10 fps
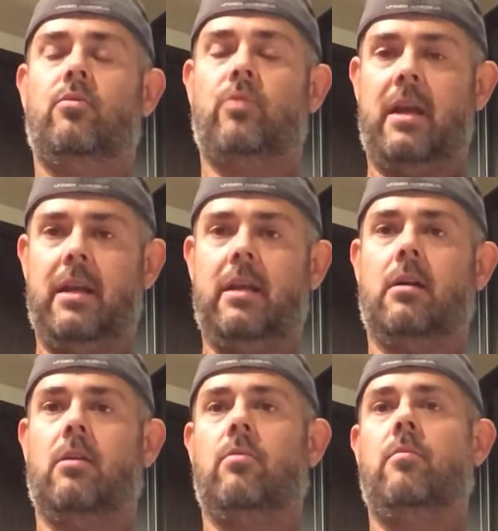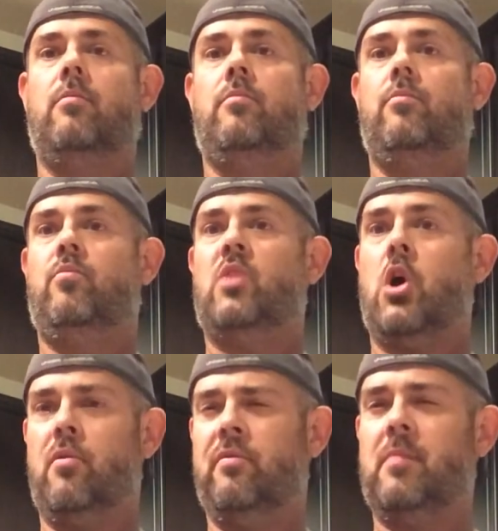ready to go,
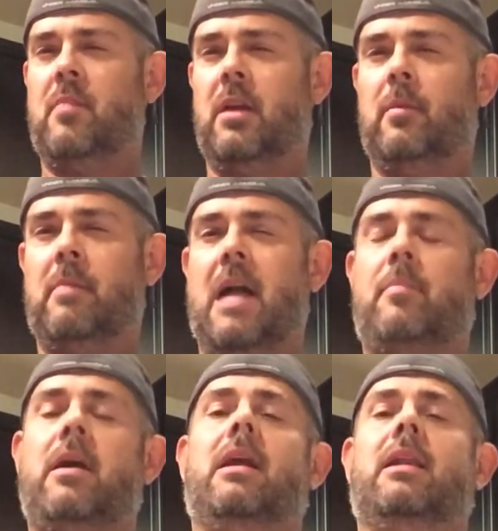hopefully minimal back pain.